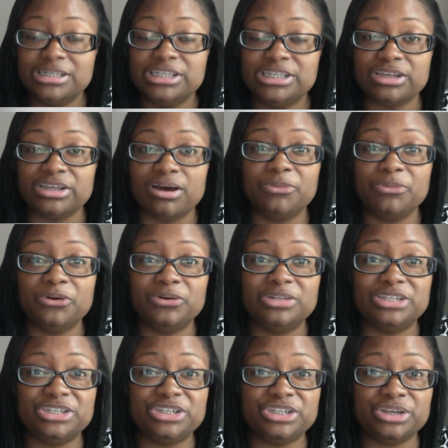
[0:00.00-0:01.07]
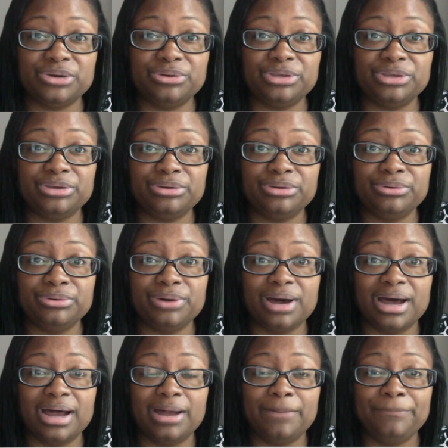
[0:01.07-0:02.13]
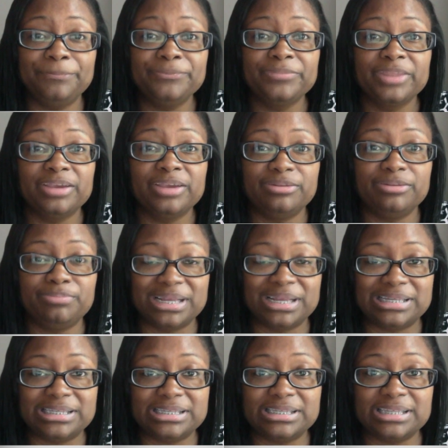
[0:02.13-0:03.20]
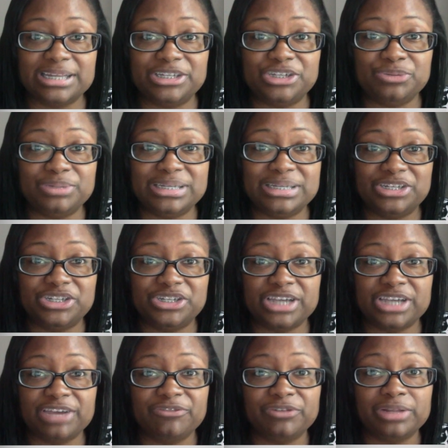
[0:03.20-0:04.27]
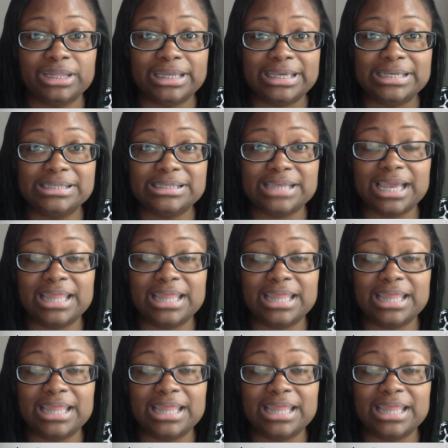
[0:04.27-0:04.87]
So I'm going to show you places that you would need to check for leaks.